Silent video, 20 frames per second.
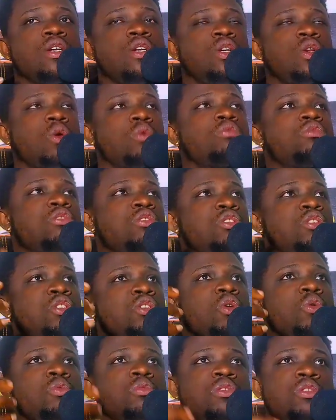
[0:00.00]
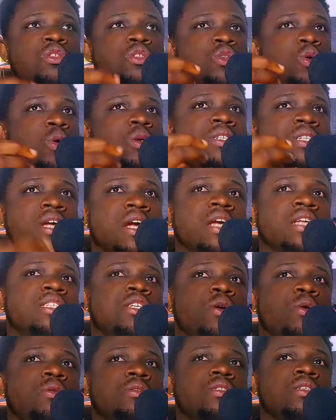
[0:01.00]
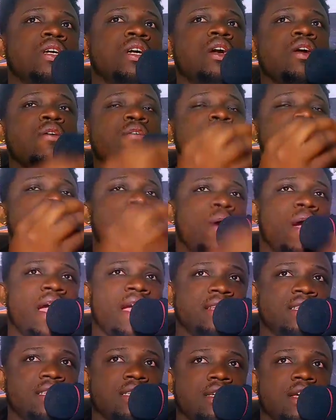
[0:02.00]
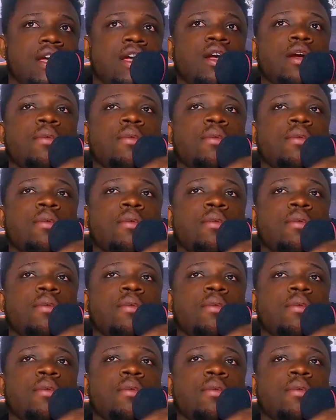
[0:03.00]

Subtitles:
Don't use your details for it,